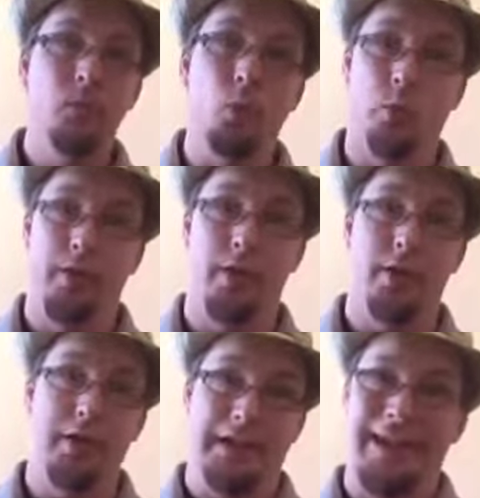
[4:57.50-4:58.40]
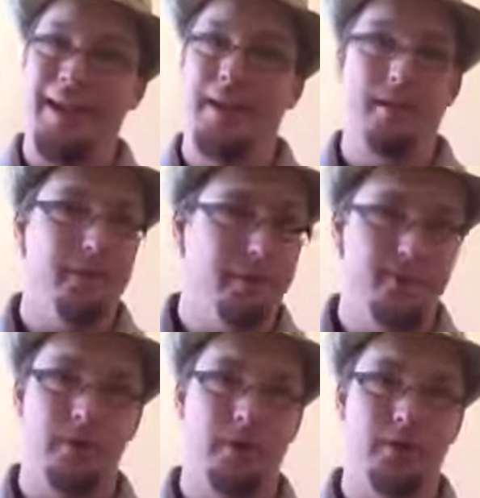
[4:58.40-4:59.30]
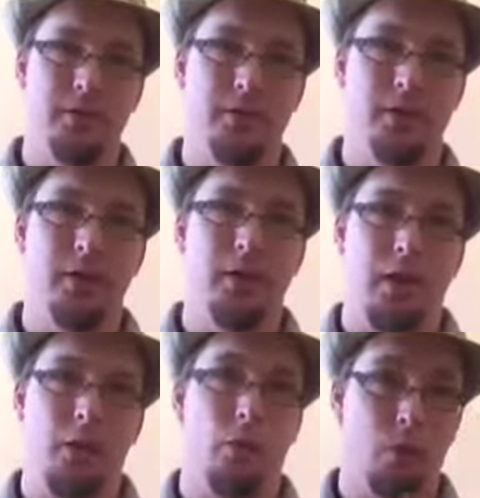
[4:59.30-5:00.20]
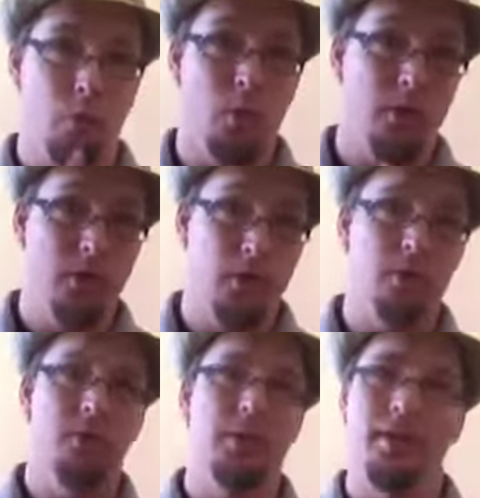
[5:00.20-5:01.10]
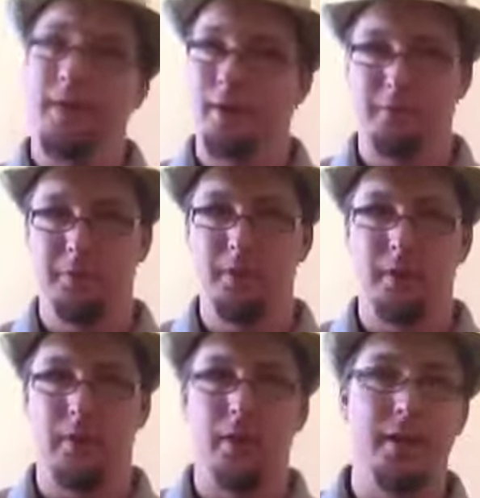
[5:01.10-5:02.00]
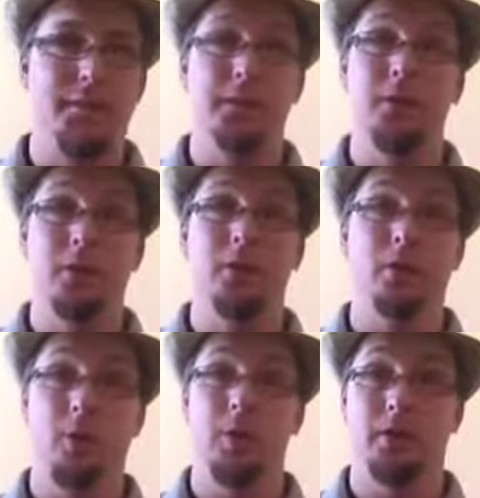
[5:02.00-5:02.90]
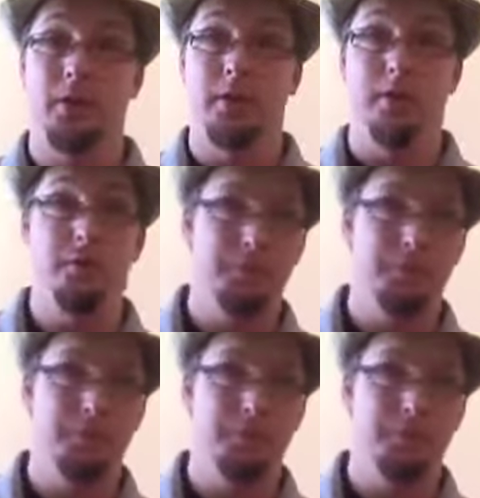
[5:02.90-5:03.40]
without hitting any other strings, I want one note, and it has to be clean. It has to be a good quality note.